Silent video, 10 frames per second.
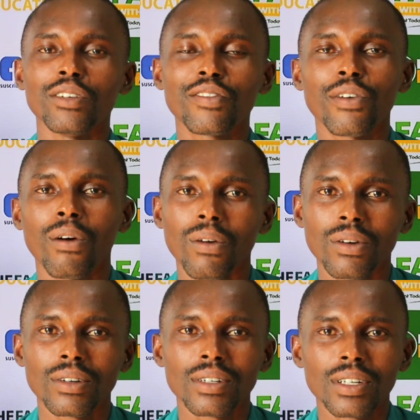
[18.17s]

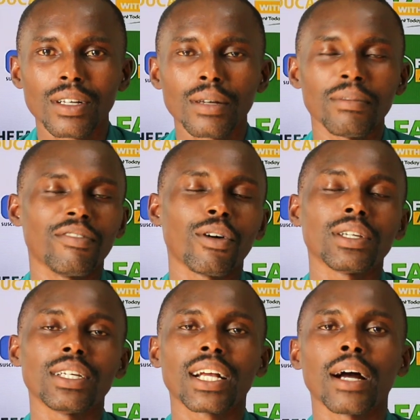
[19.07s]
rainfall
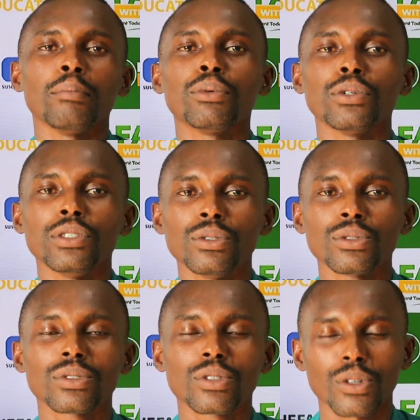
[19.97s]
before they can
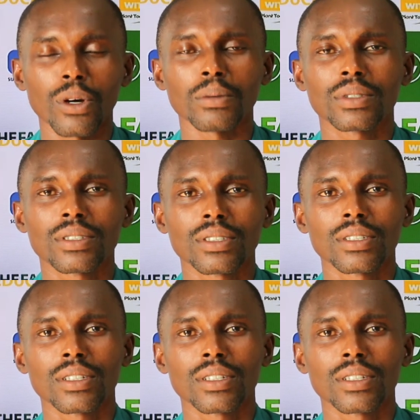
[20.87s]
produce crops.